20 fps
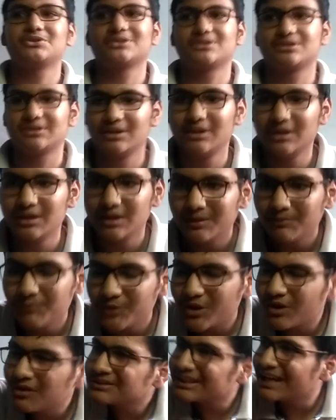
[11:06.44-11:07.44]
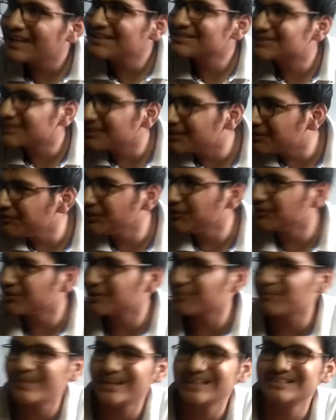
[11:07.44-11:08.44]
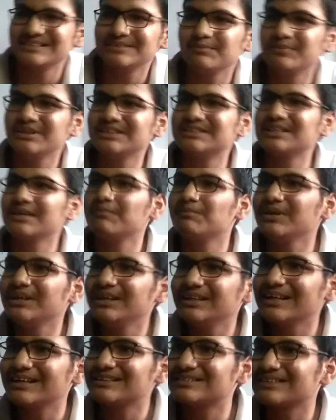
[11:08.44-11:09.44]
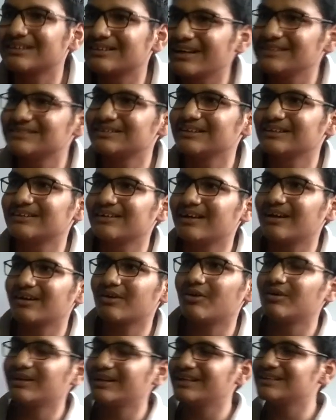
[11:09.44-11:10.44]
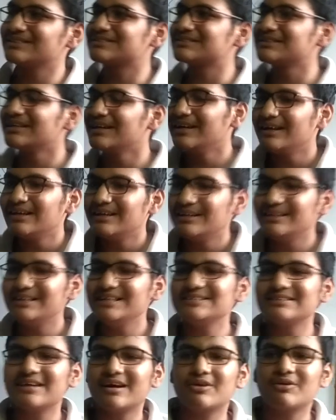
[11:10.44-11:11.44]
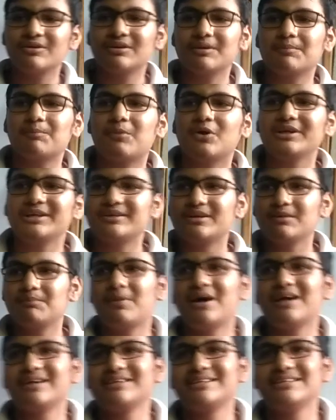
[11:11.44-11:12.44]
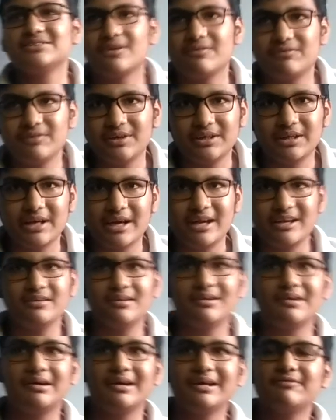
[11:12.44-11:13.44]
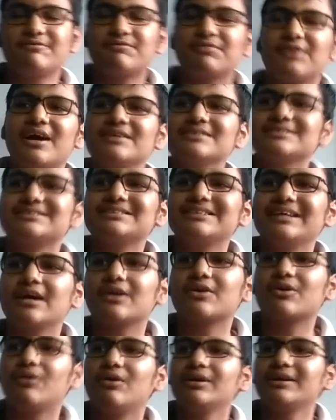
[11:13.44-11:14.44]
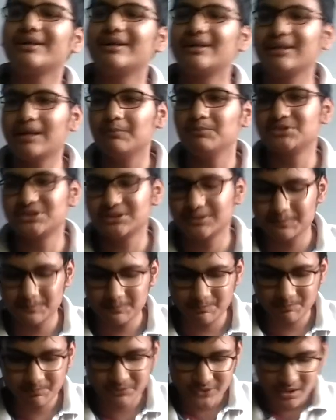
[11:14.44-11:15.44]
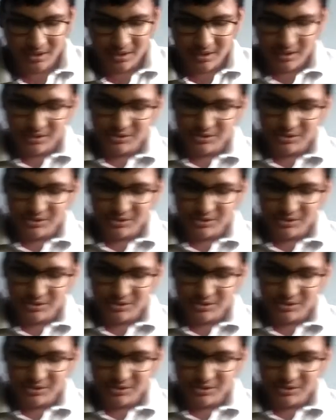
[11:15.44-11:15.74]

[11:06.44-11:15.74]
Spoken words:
because as we know the basic BJP, etc., Congress, these are all the political parties of India, and in France they are called clubs. So a